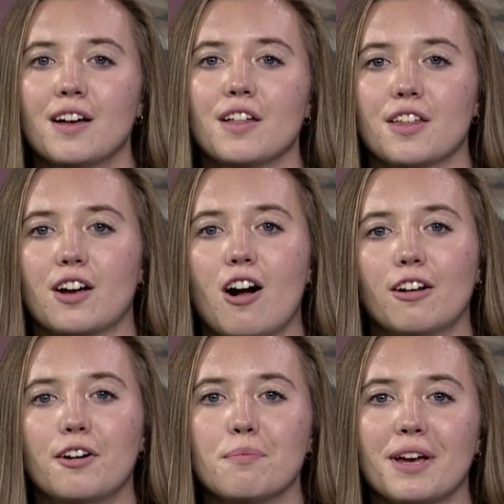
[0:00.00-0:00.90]
The
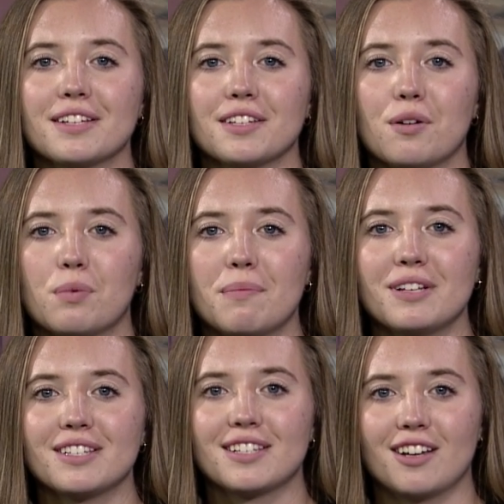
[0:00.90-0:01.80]
Colorado Mesa
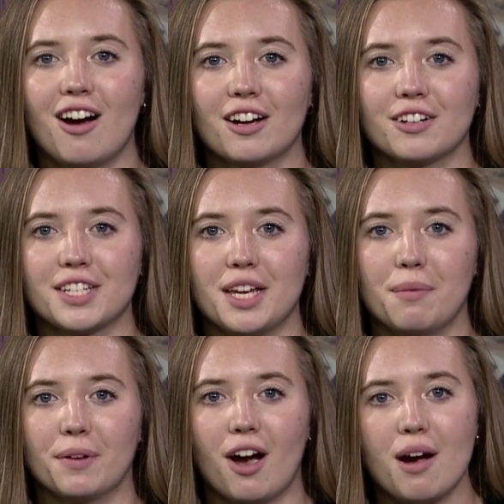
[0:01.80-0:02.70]
women's soccer
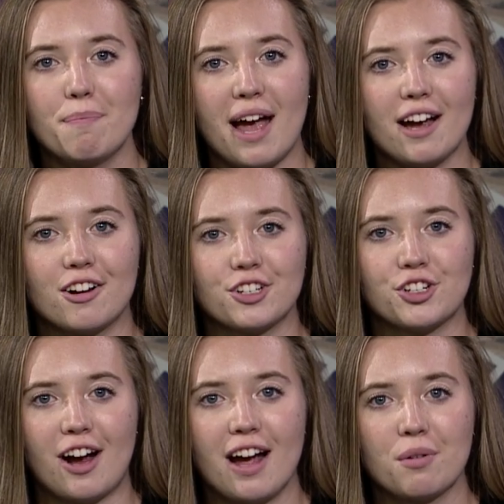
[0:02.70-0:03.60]
team got back on
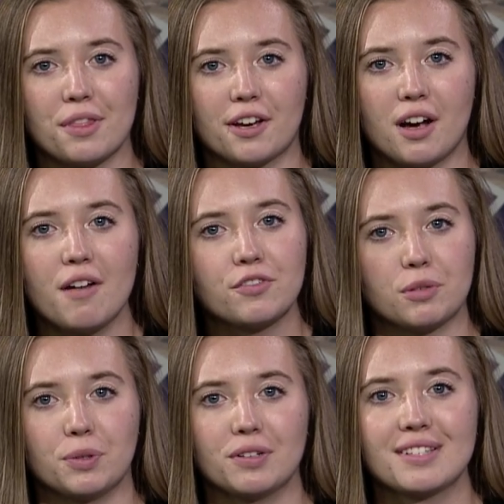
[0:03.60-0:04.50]
track with a
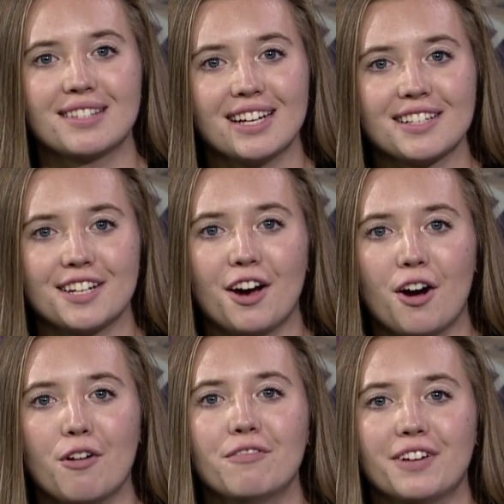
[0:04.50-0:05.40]
comfortable six to
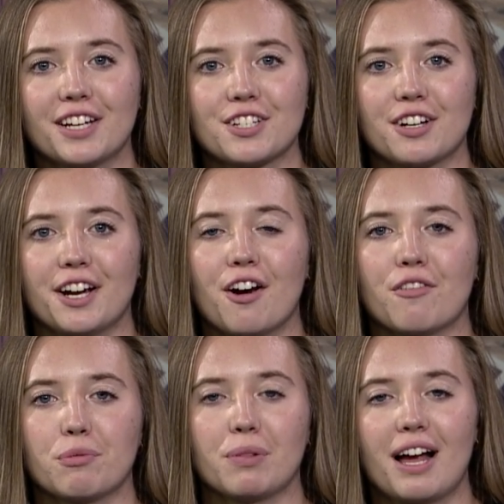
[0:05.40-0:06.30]
zero victory
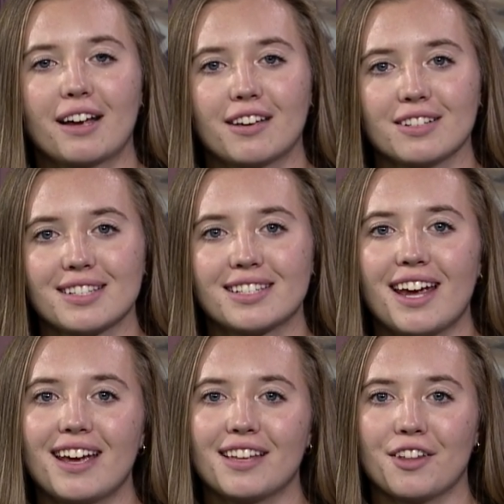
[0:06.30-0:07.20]
over Black Hills
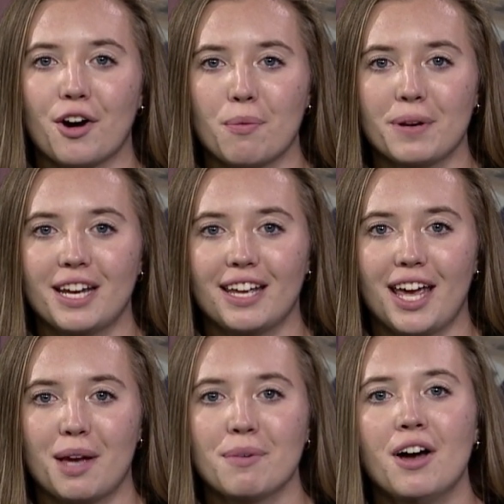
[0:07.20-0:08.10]
State in the opening
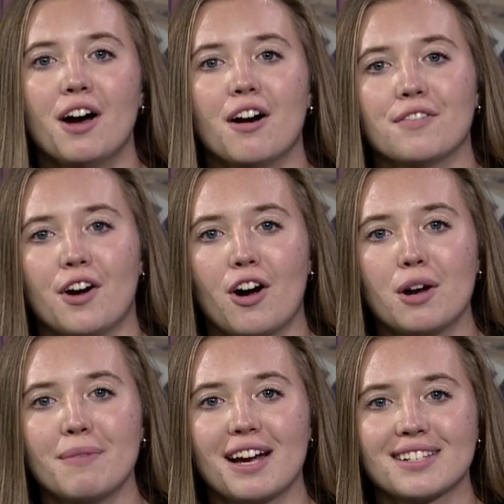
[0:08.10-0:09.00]
game of the R
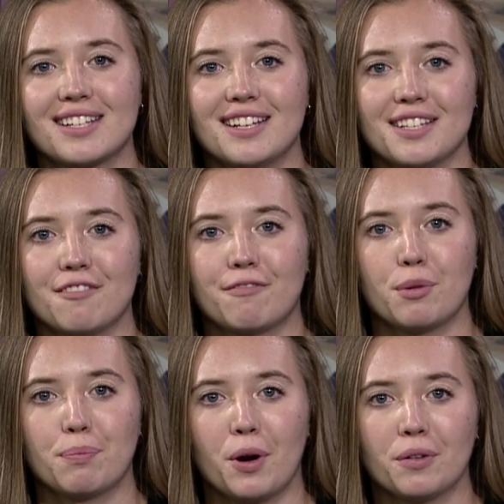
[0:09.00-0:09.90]
M A C season for
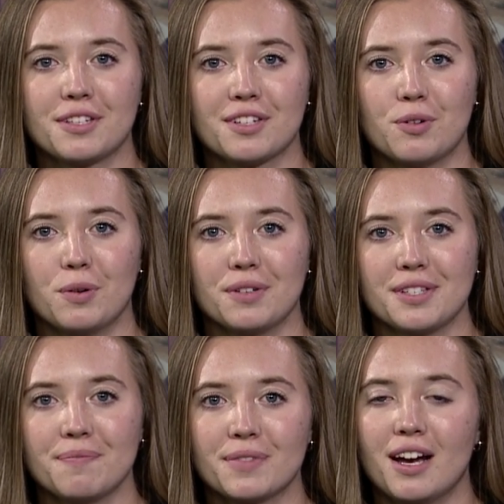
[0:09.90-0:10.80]
both
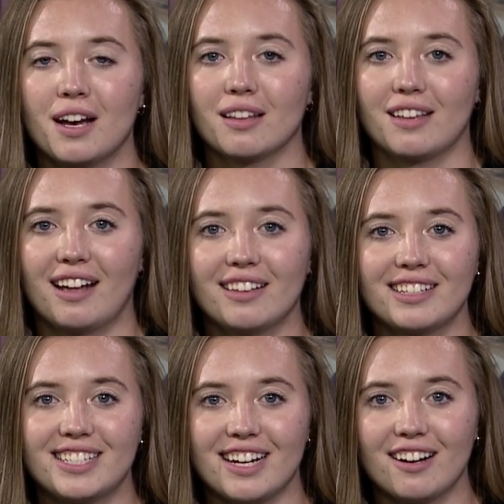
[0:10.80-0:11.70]
schools. Lila
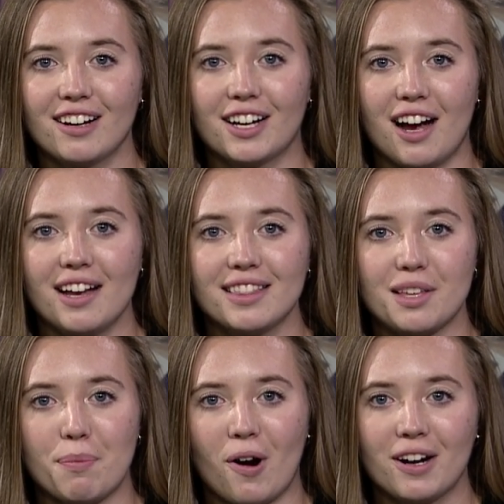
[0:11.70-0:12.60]
Deer got
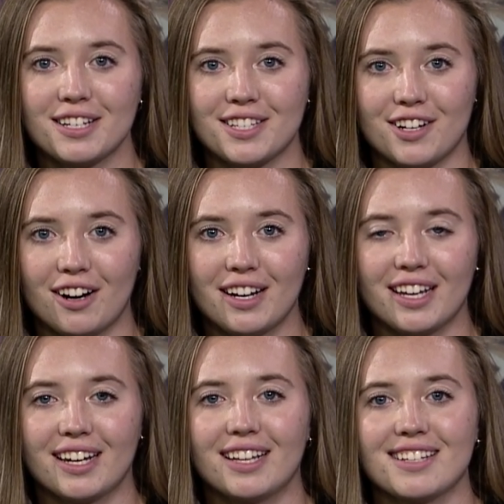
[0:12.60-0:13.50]
the party
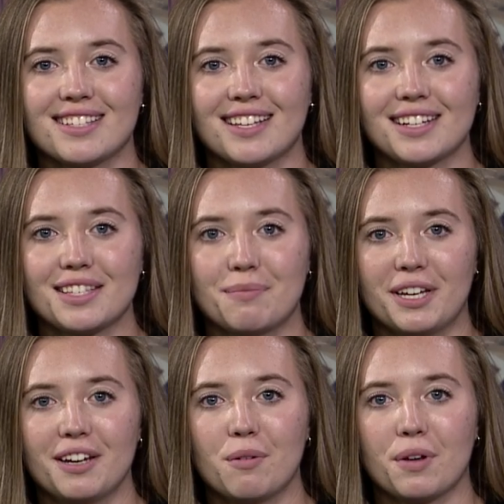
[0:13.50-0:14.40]
started in the sixth
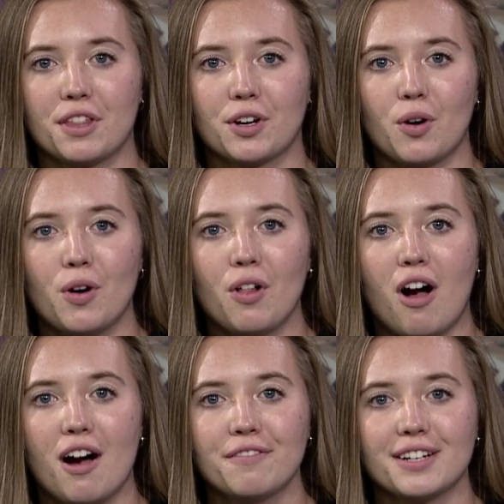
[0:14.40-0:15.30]
minute with a goal
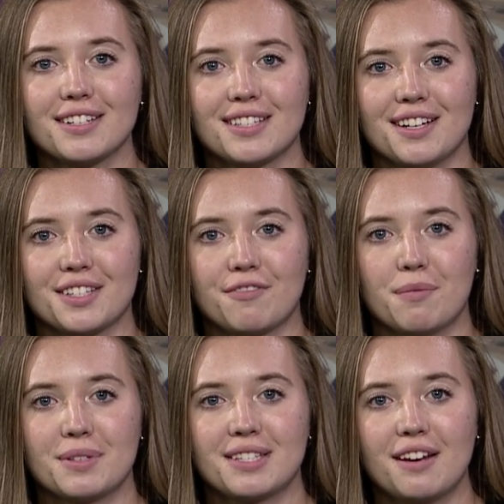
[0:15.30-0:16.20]
off an assist
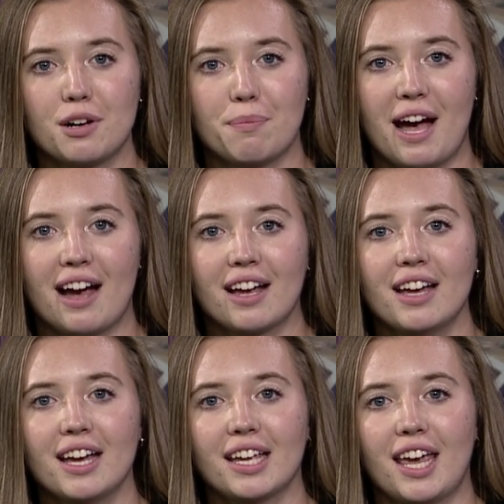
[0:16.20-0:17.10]
from center back
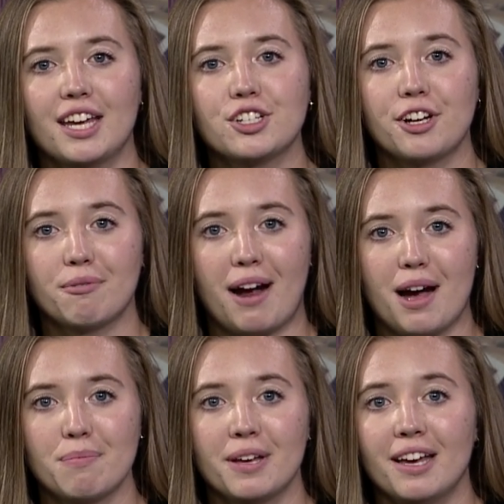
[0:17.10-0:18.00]
K G
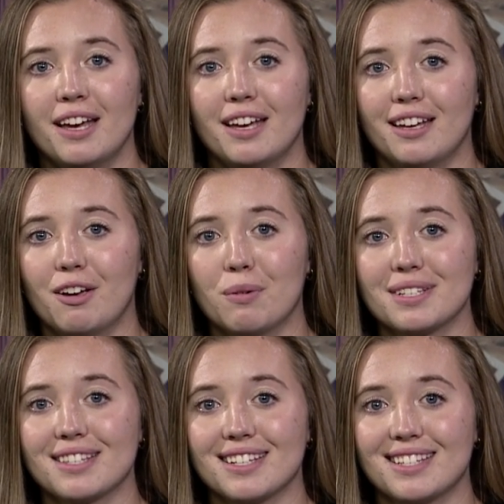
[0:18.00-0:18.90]
Rapp. It
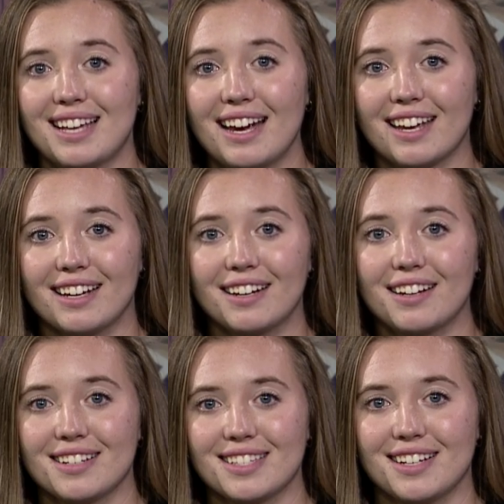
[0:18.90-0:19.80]
was the second
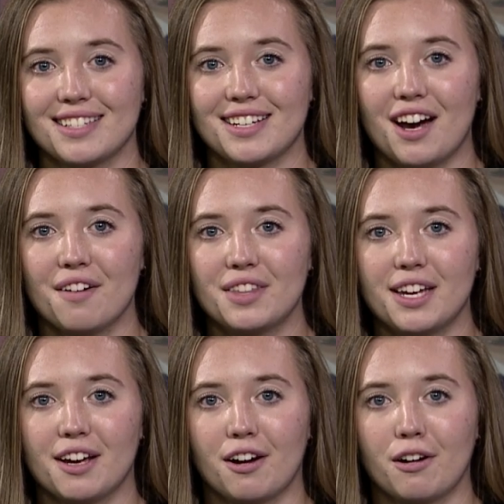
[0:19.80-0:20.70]
assist of the
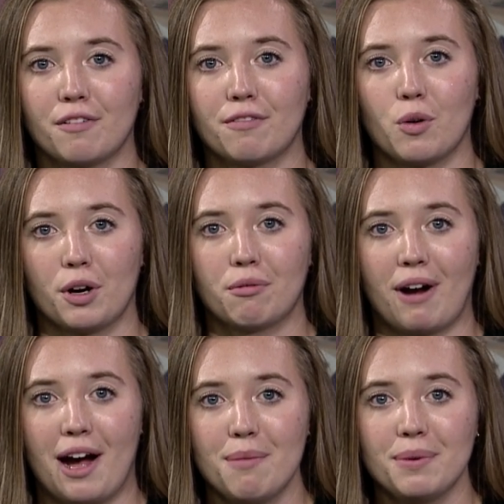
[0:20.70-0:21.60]
year for
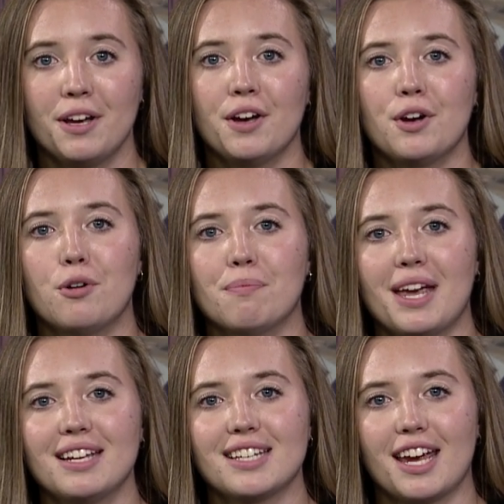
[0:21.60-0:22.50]
Rapp, who
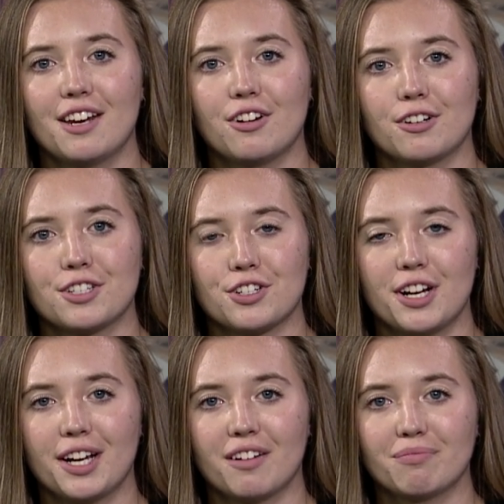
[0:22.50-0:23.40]
maintained her
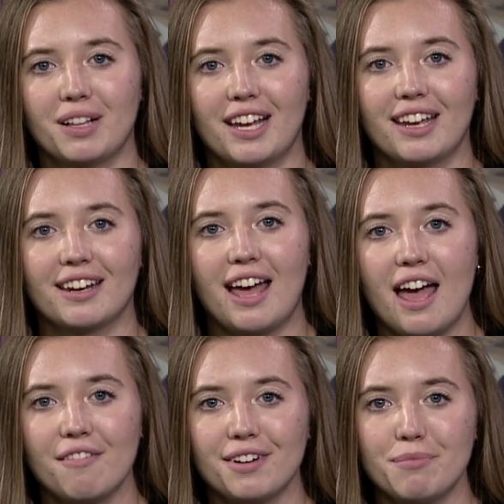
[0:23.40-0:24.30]
streak of playing in
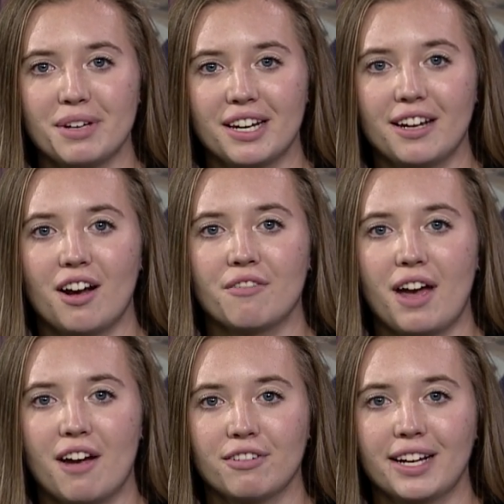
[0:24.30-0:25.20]
every minute of
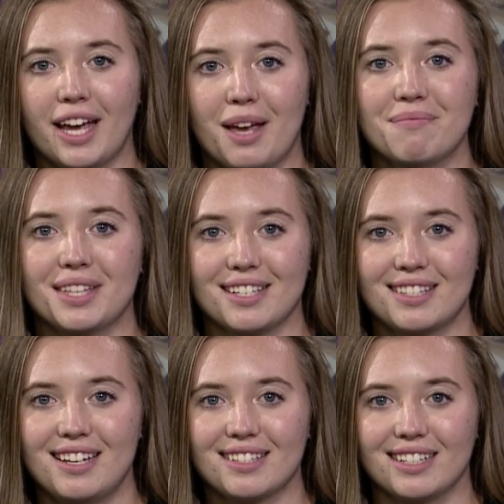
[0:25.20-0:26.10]
every game this
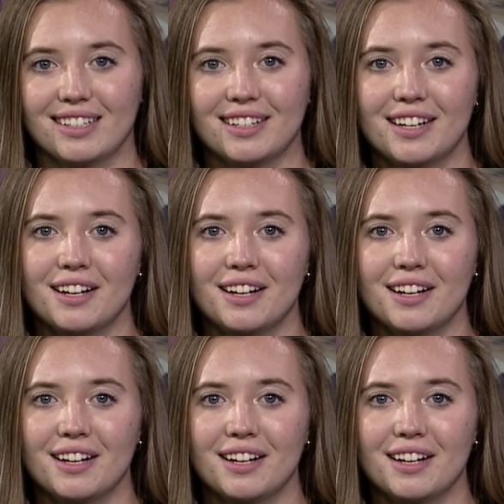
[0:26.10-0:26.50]
season.